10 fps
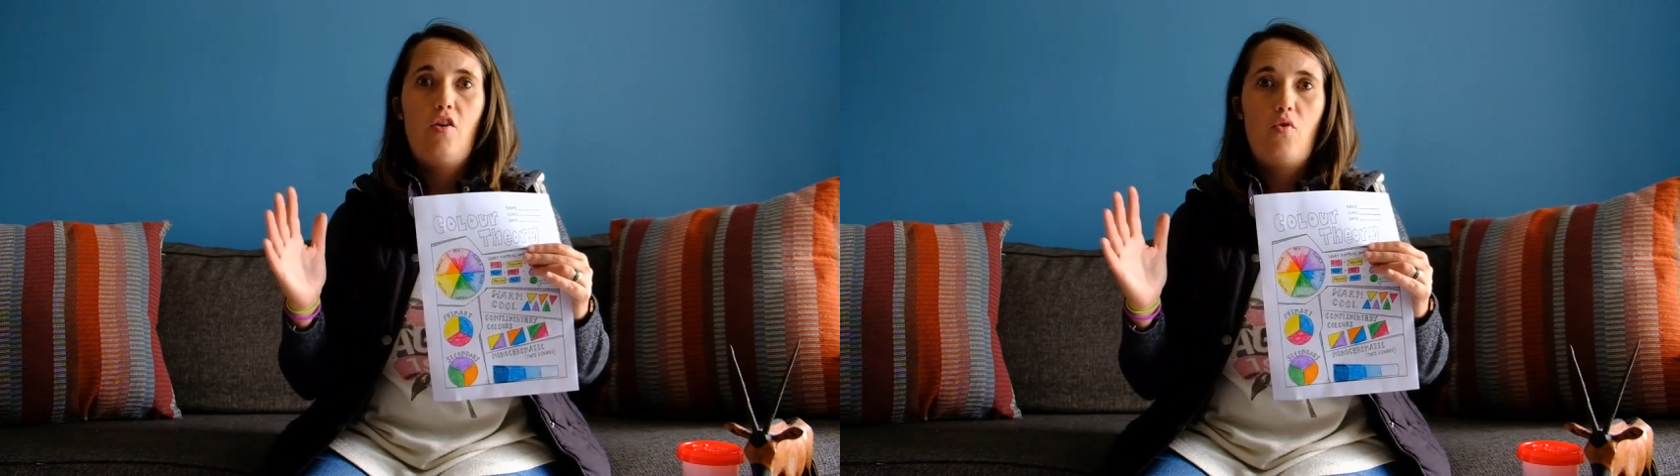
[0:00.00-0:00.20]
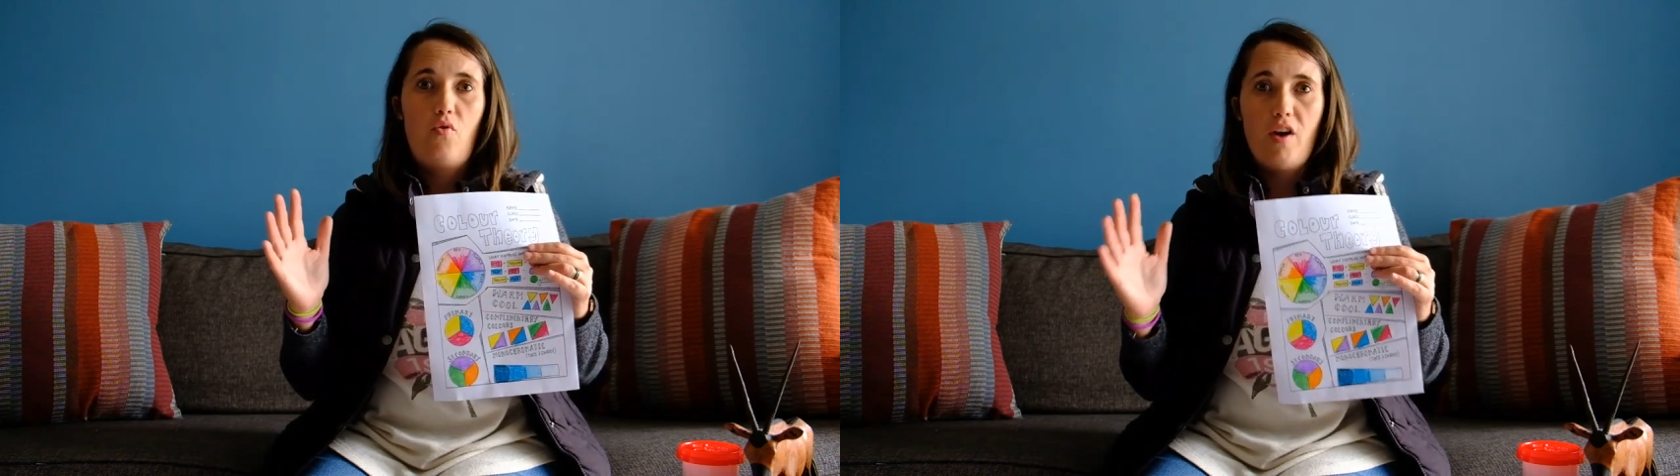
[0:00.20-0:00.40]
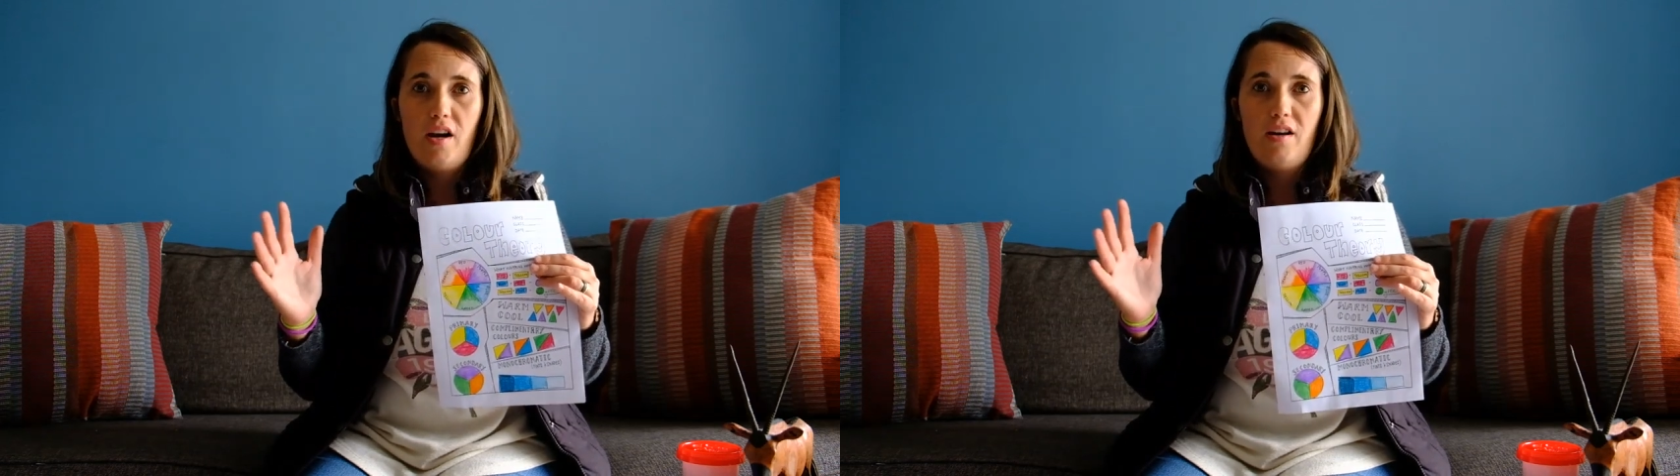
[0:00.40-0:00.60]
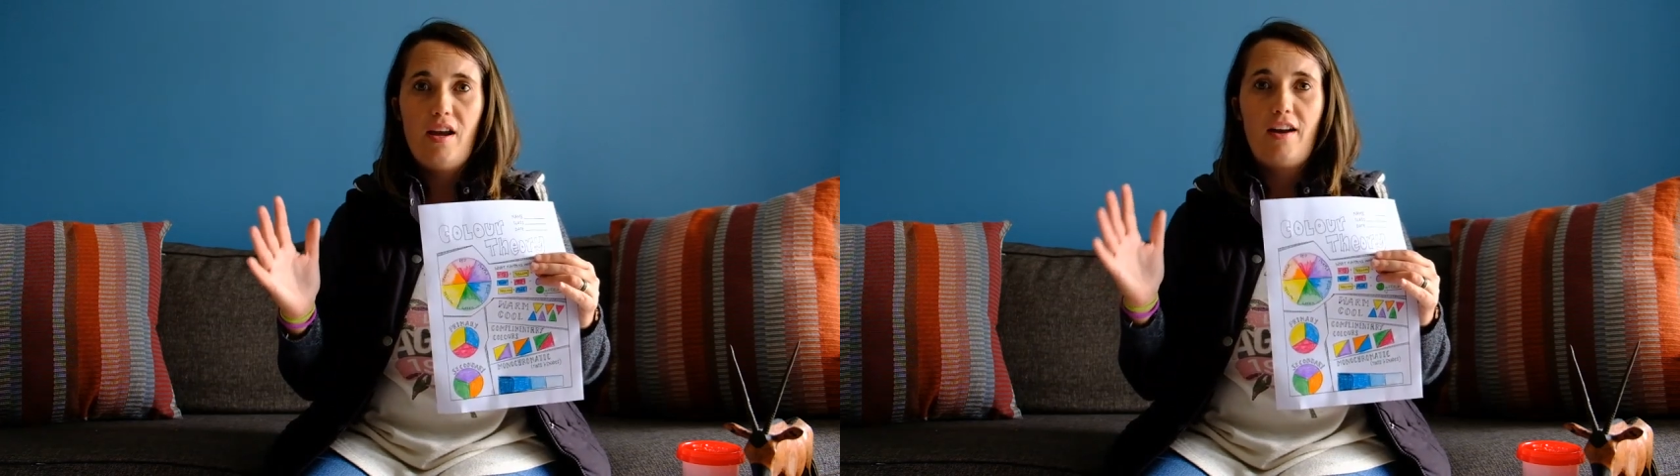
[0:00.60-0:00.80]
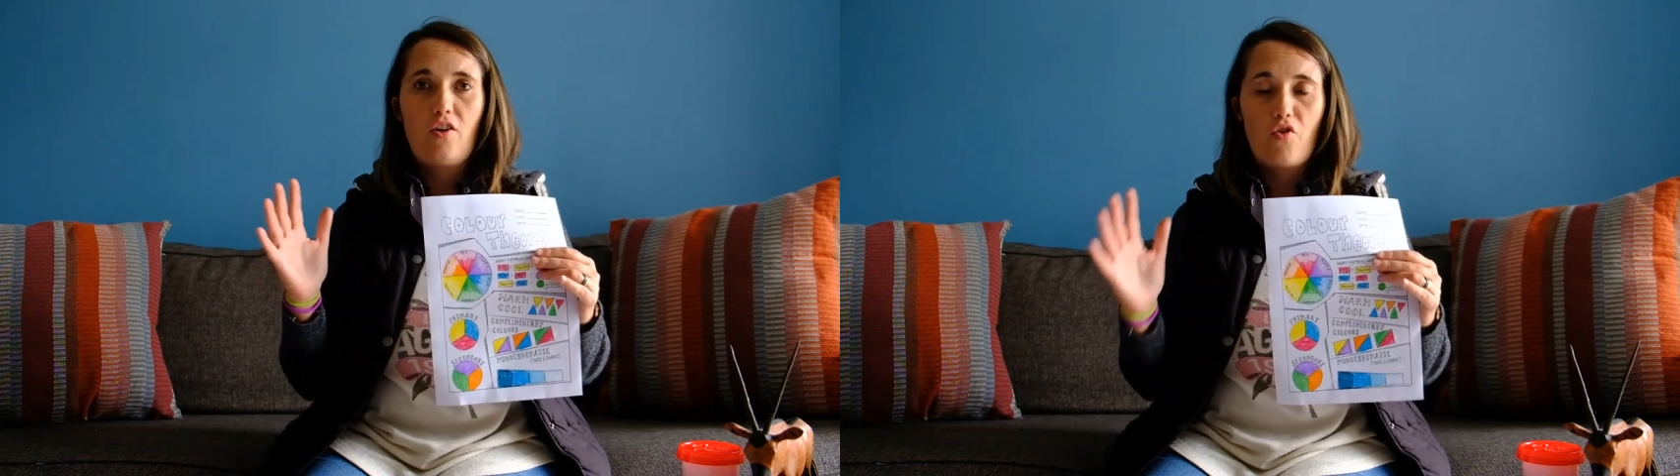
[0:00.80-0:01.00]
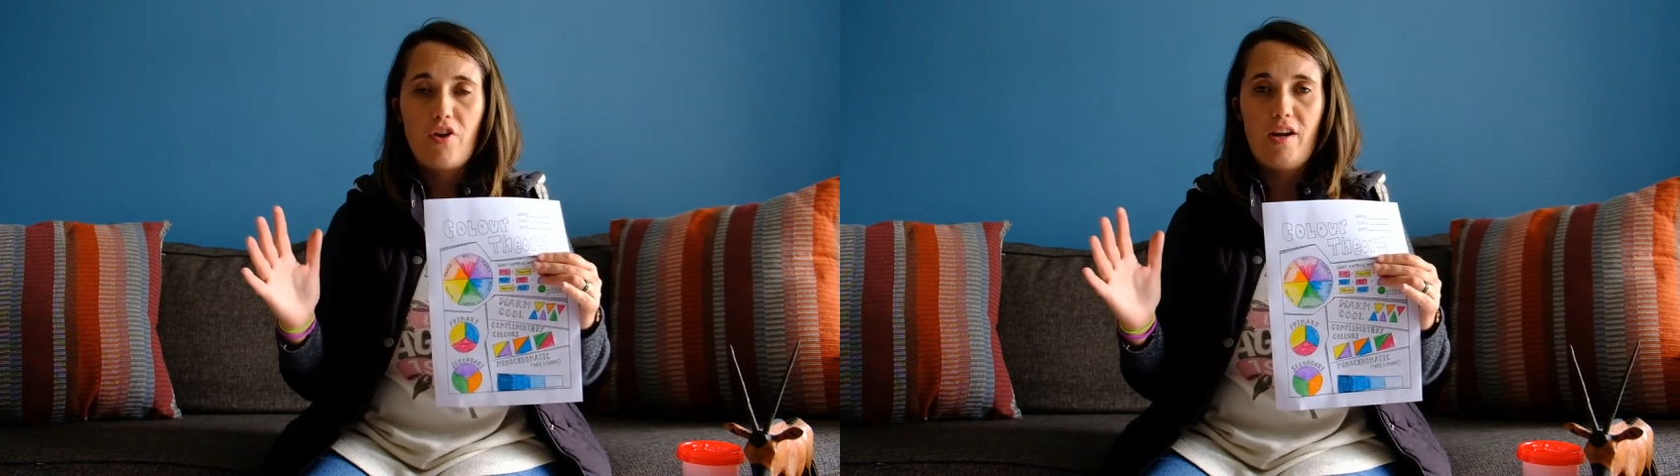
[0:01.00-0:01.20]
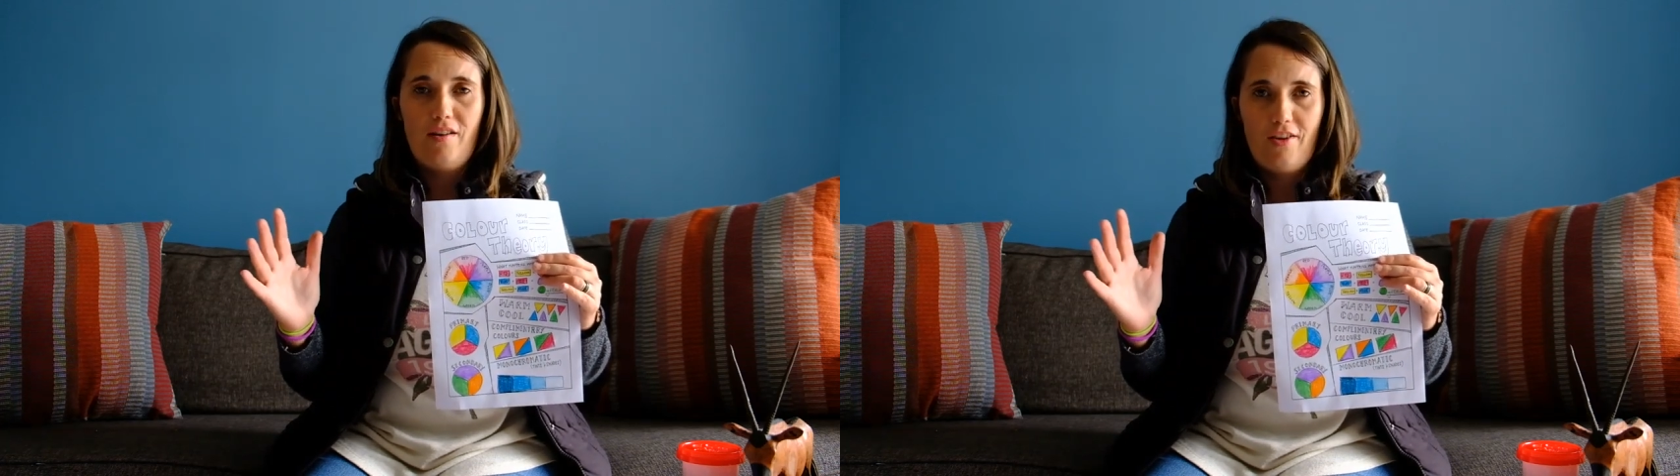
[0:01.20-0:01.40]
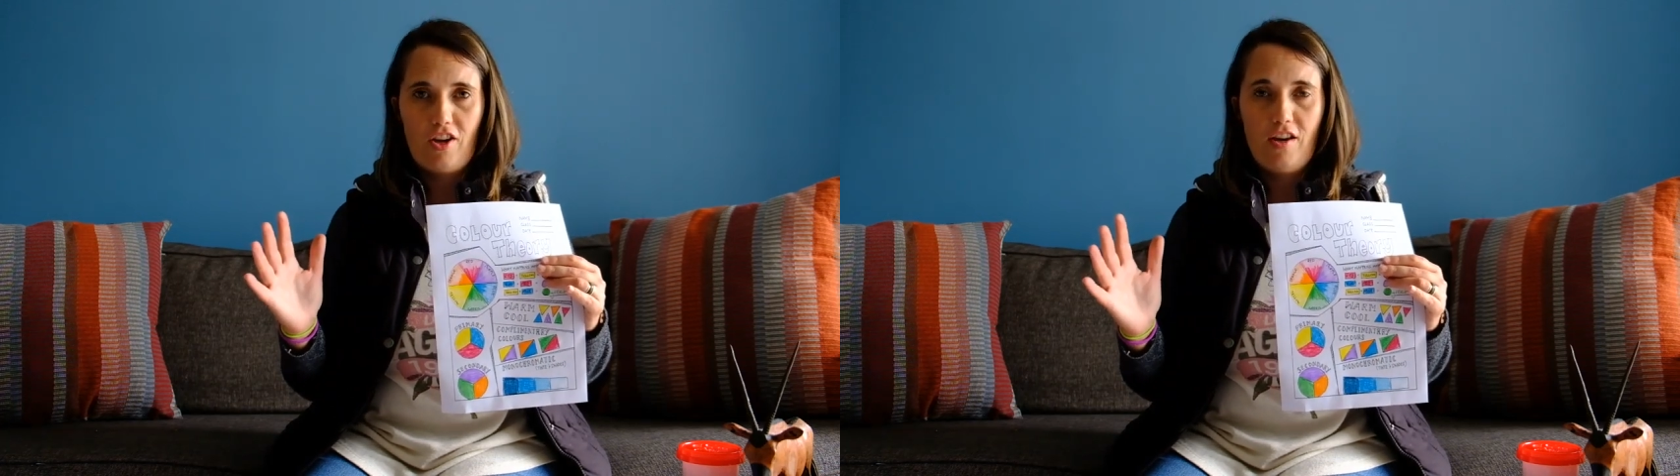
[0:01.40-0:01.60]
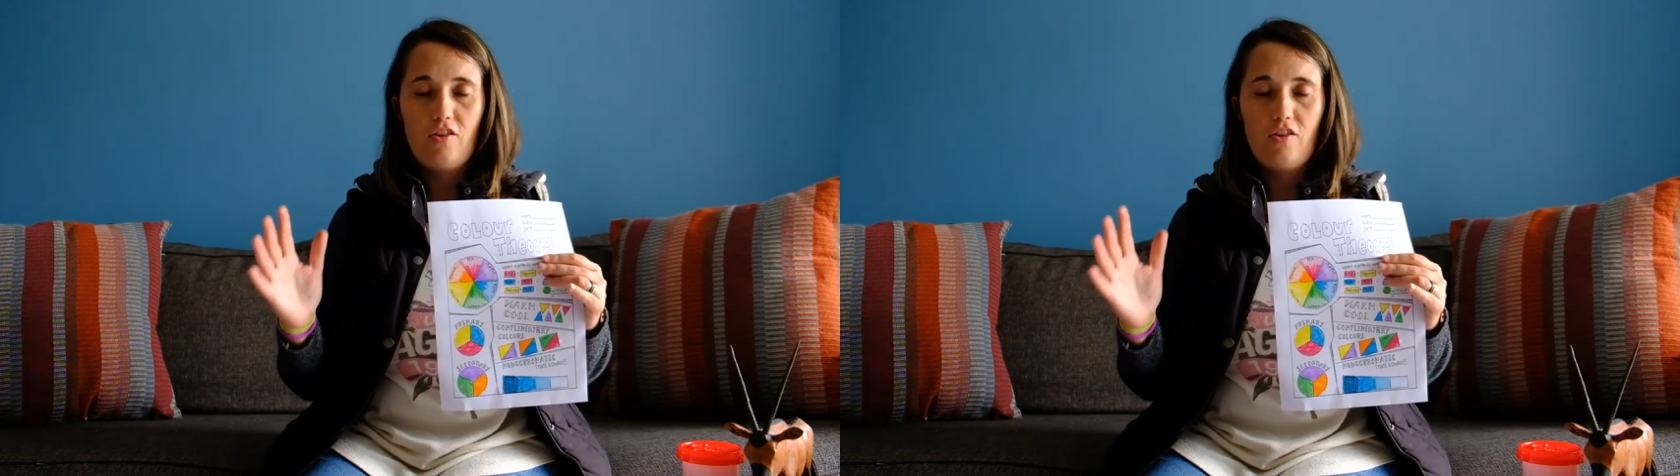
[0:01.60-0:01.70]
red and green, okay?